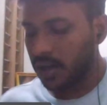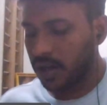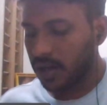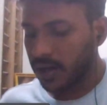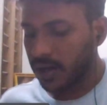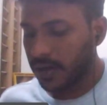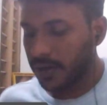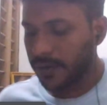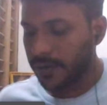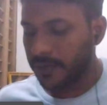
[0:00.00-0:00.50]

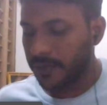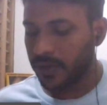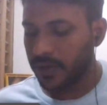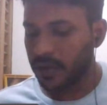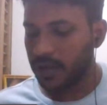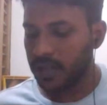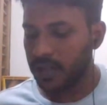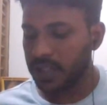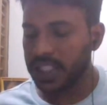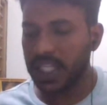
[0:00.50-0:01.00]
I think
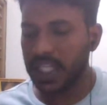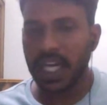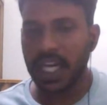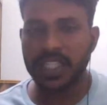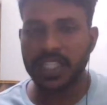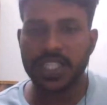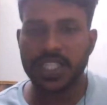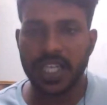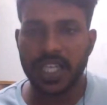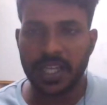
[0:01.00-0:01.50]
it
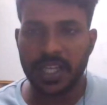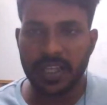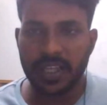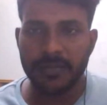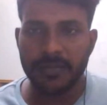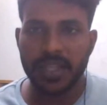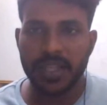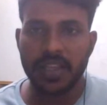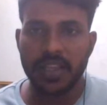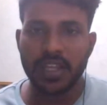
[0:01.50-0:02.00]
is
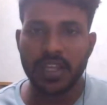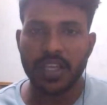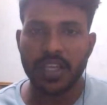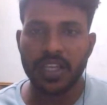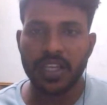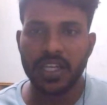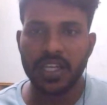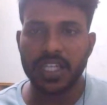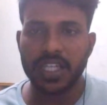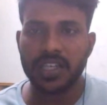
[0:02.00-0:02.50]

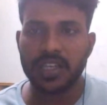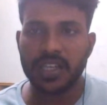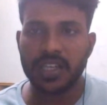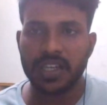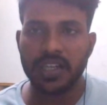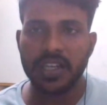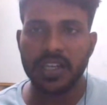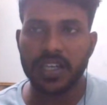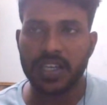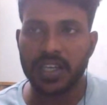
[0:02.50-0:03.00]
not
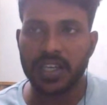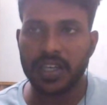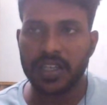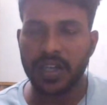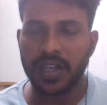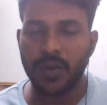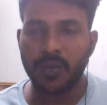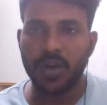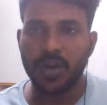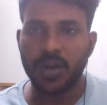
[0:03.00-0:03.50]
possible. I think so,
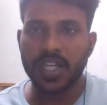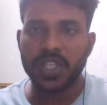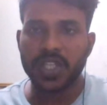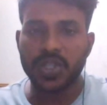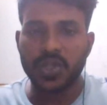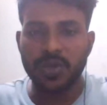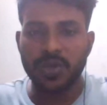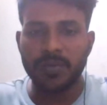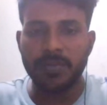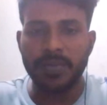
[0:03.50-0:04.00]
sir,
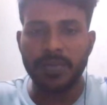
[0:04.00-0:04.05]
because